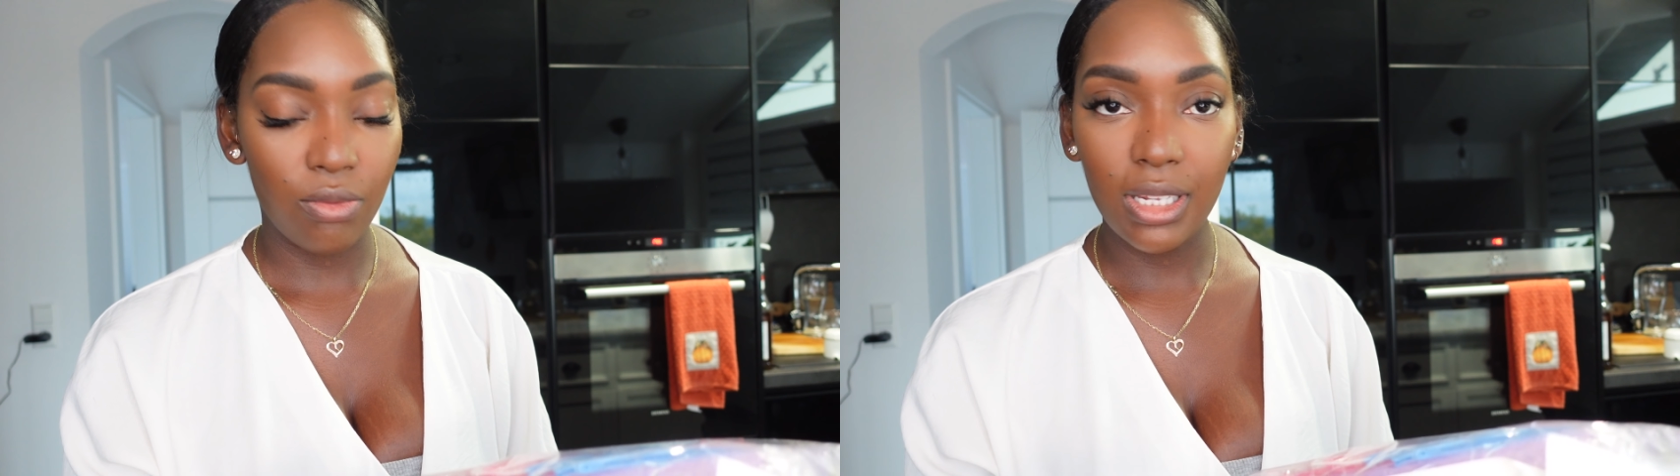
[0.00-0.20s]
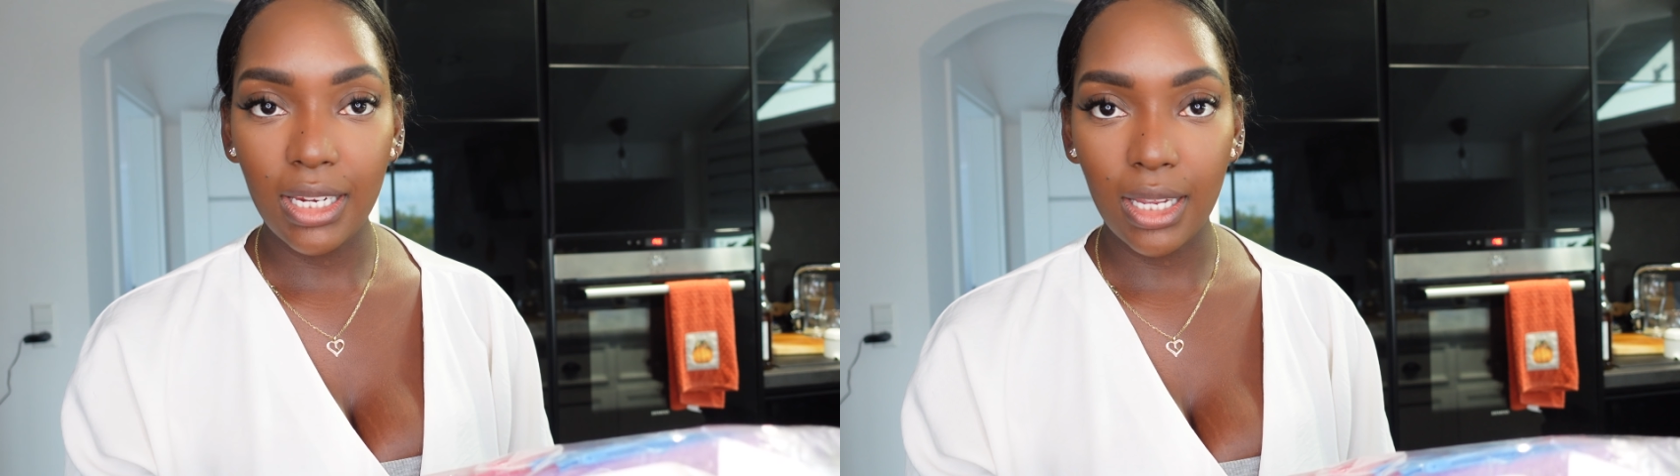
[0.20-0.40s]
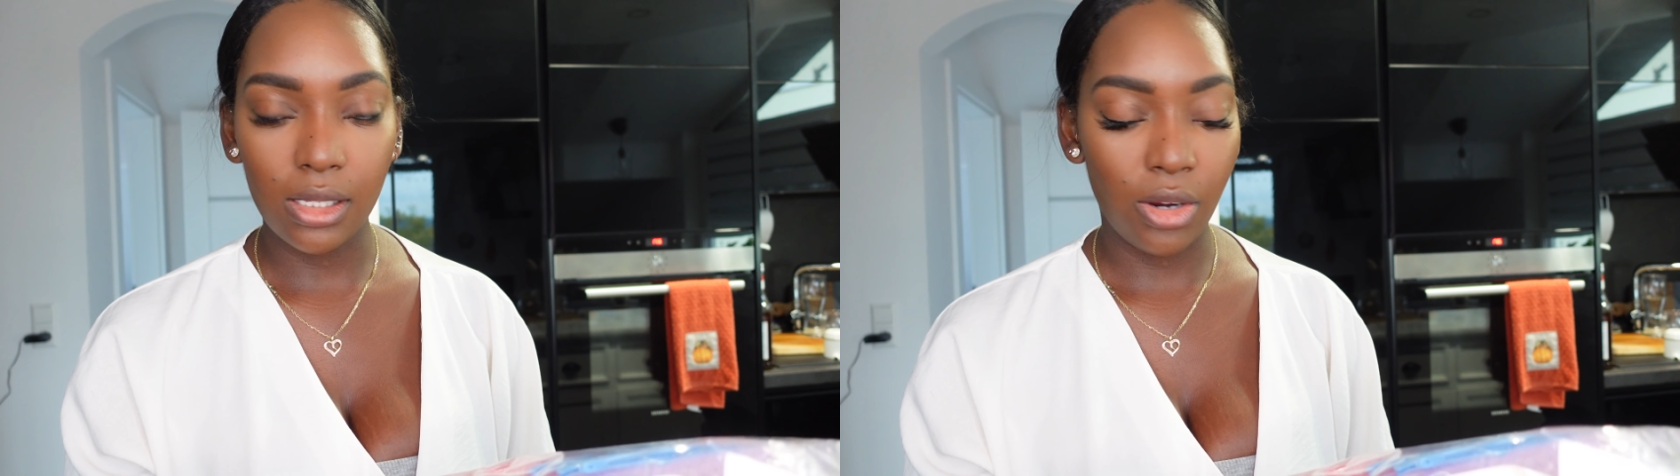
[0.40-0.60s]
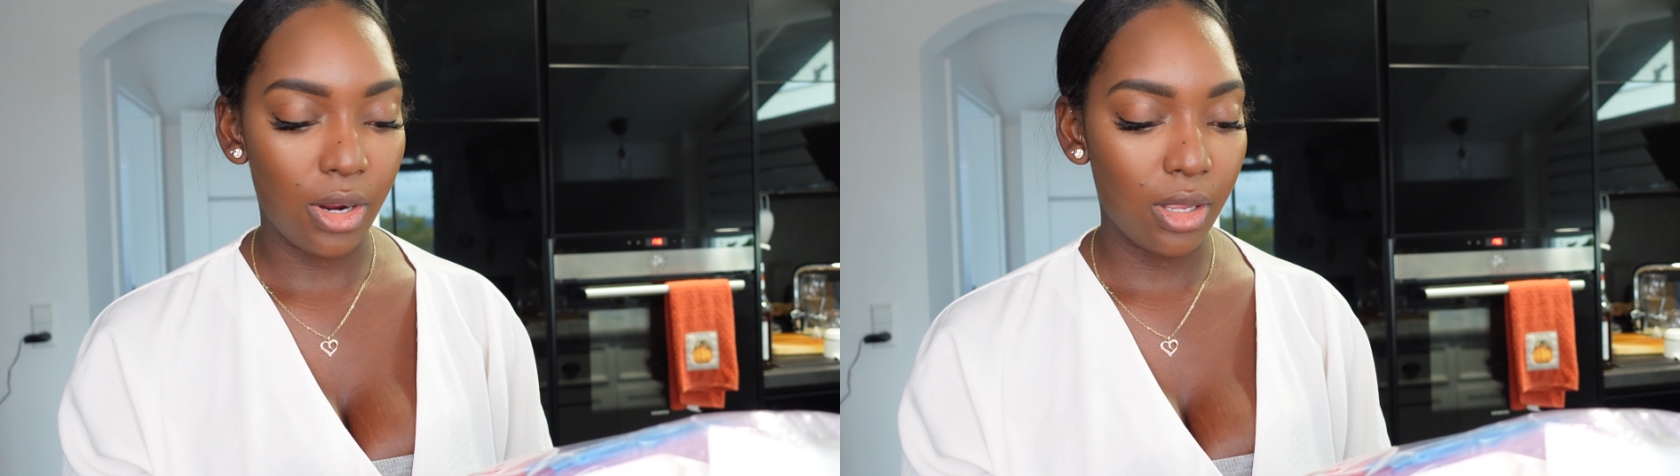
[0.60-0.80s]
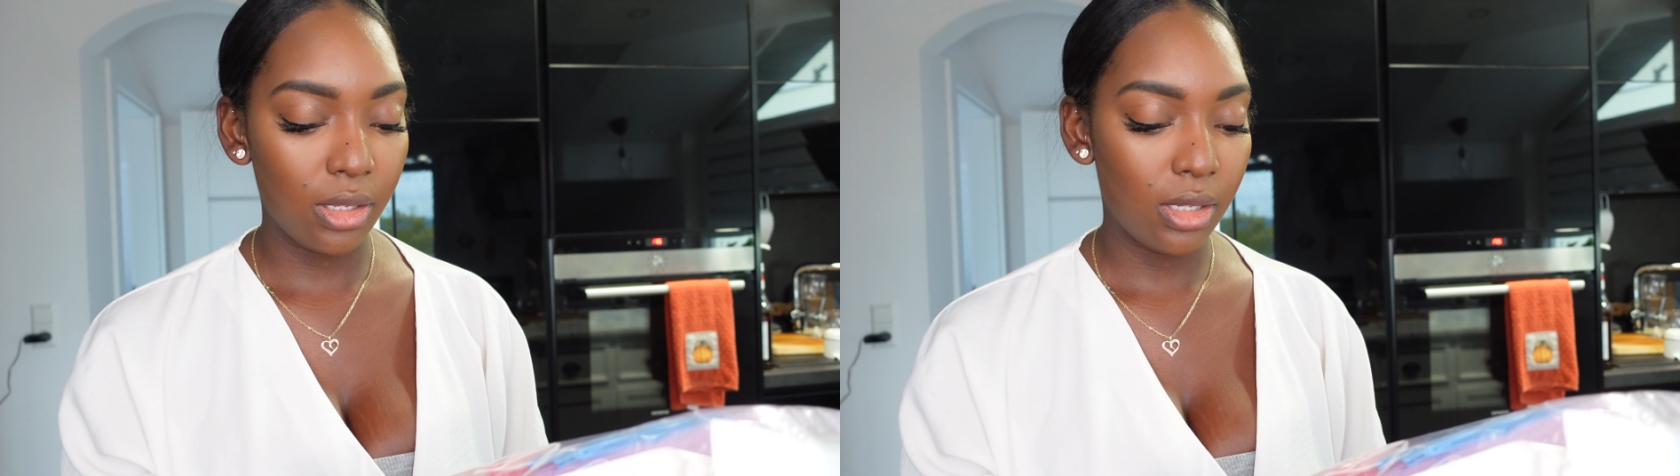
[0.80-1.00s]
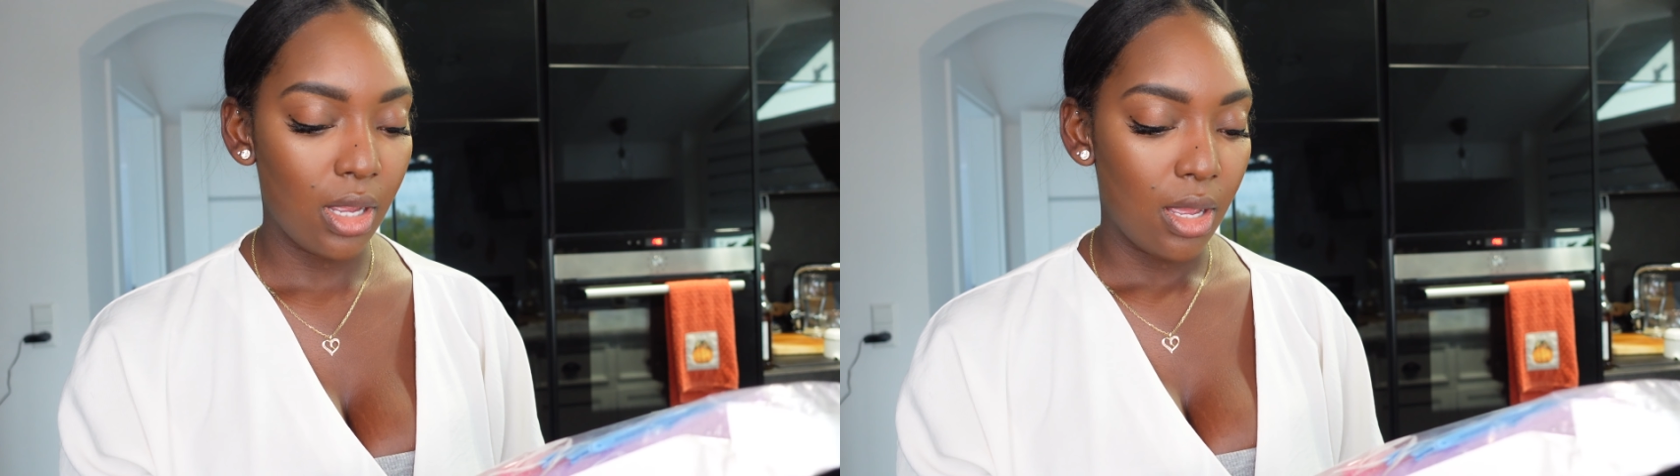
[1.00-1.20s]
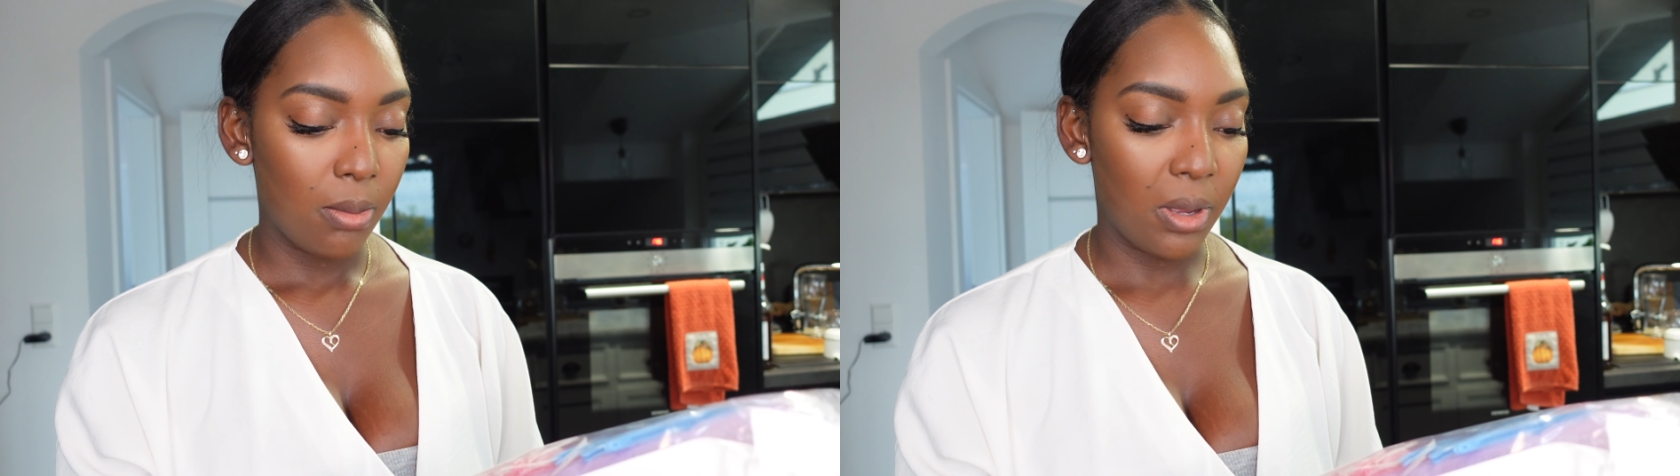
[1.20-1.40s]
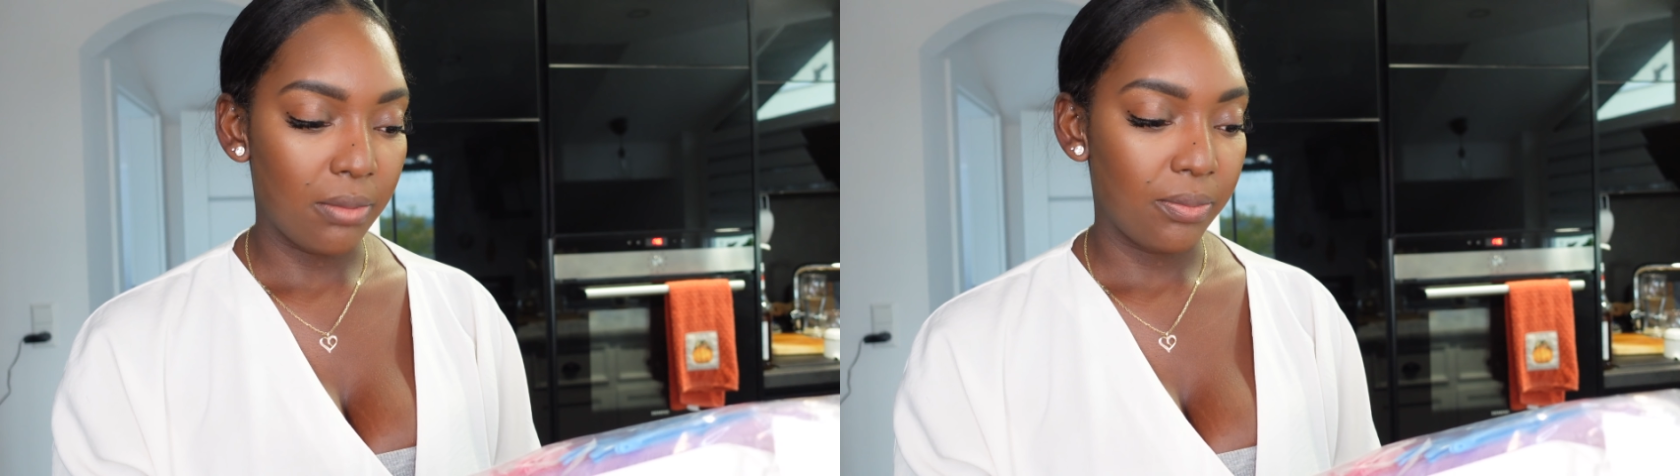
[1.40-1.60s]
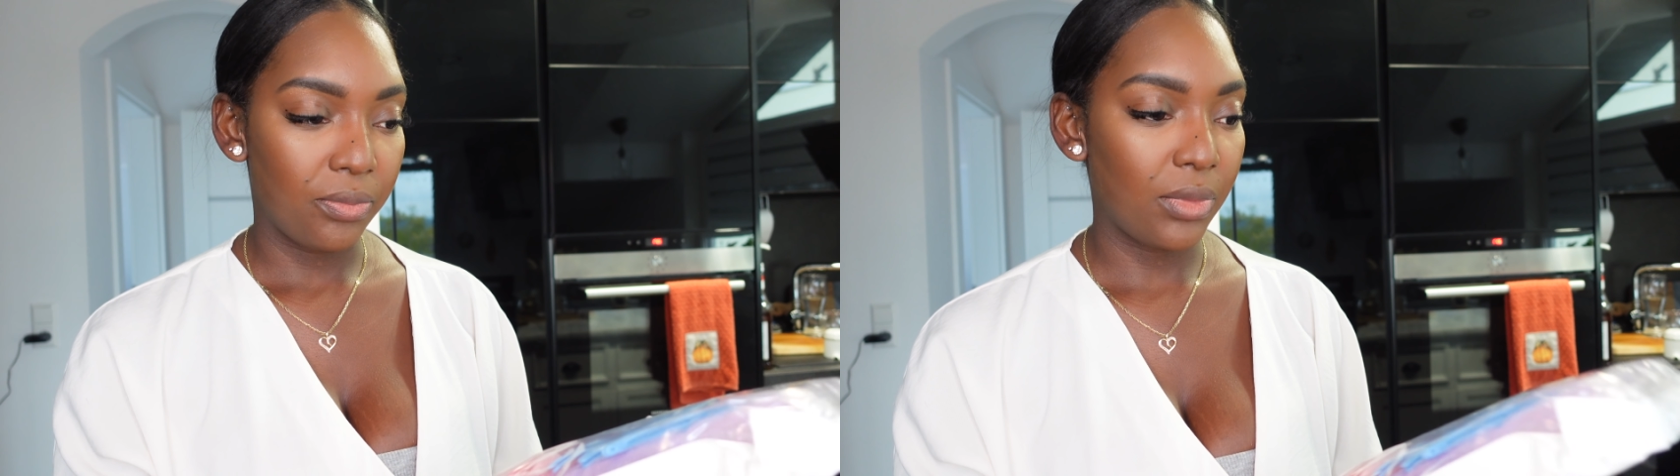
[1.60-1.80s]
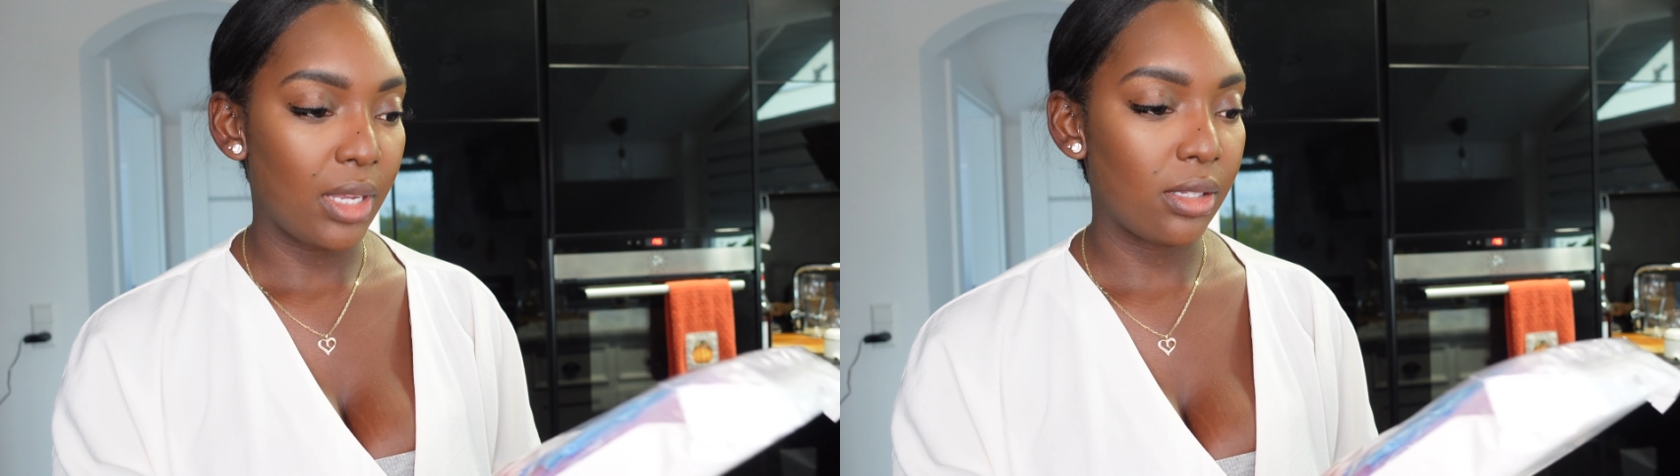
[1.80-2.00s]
really nice curls, but I